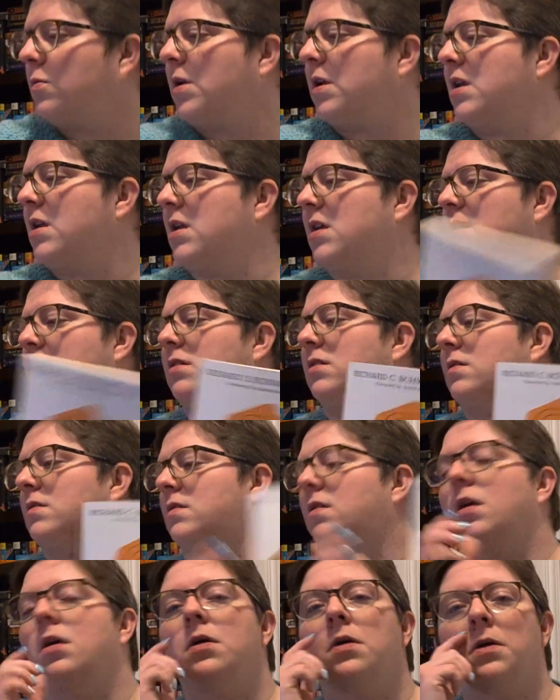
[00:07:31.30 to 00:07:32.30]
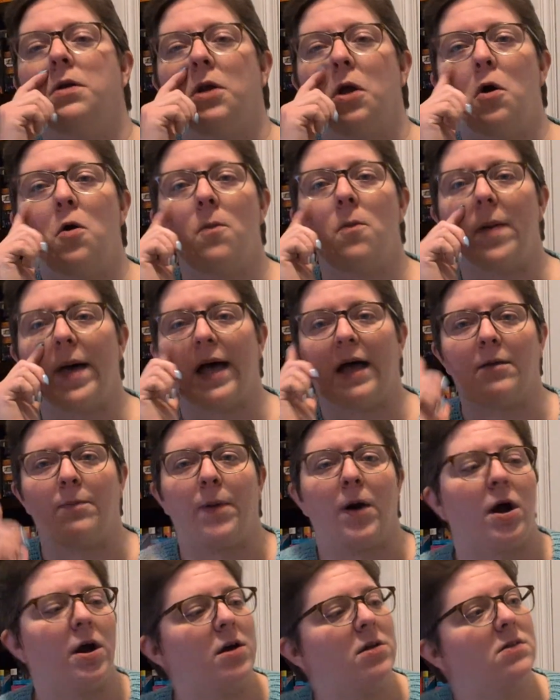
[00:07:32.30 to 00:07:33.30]
one is No Bad
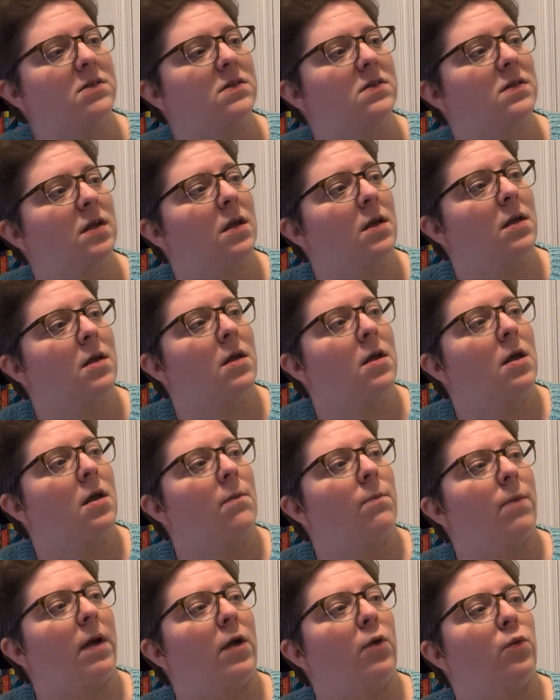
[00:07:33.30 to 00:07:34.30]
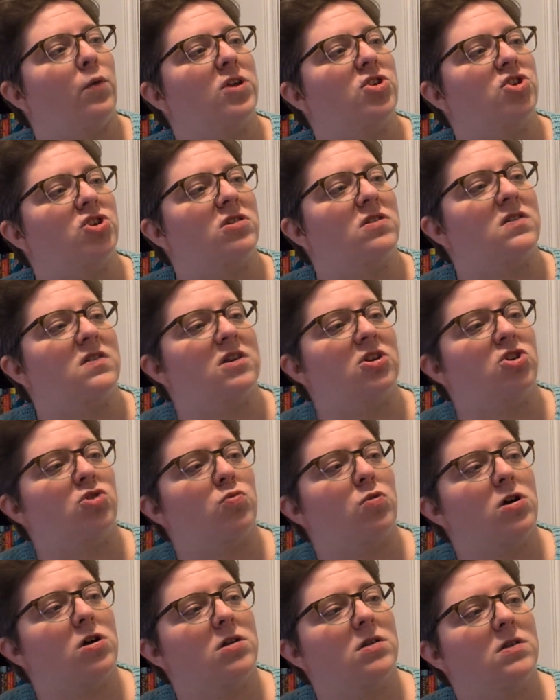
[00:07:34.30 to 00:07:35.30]
Parts by Richard C.
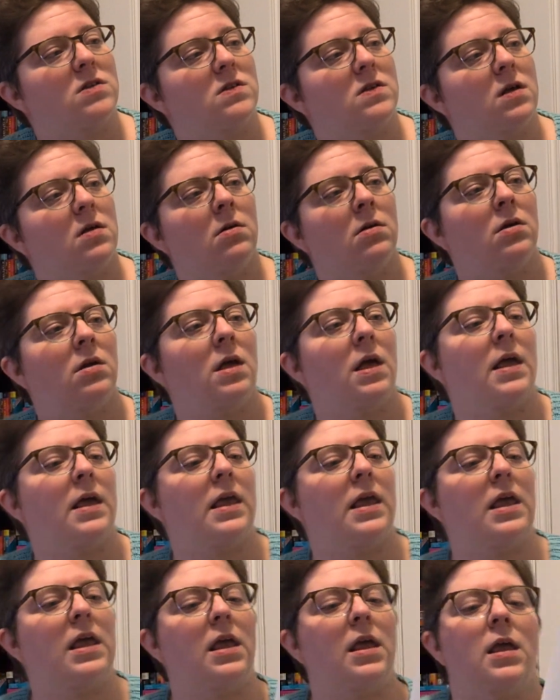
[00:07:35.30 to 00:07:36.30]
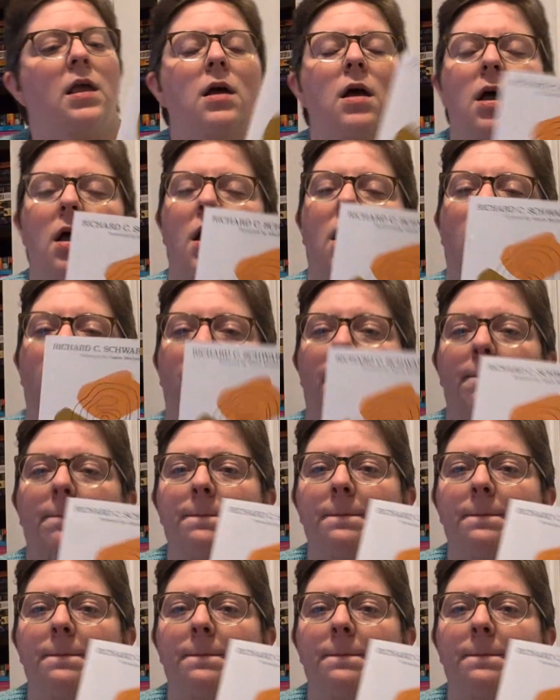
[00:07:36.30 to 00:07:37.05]
Schwartz. He, I